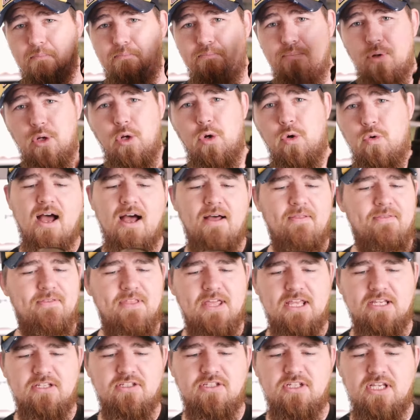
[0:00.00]
Boom.
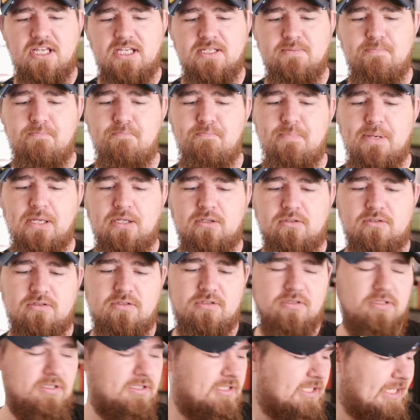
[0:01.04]
This is
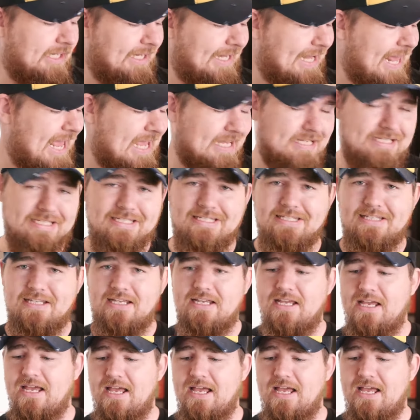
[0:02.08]
built to last,